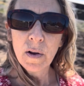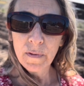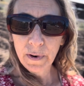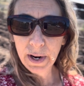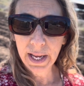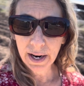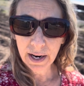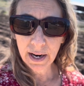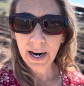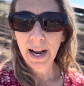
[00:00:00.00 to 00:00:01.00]
for a
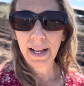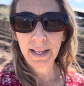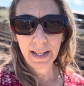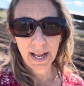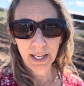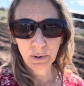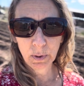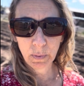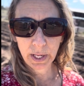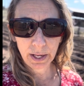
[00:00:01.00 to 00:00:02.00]
year, and then that's
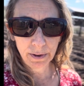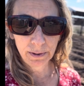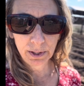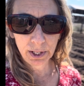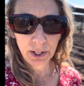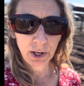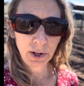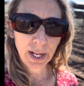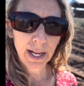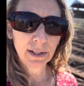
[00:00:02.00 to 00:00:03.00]
what we used to do
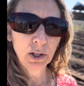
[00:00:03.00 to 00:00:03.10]
that.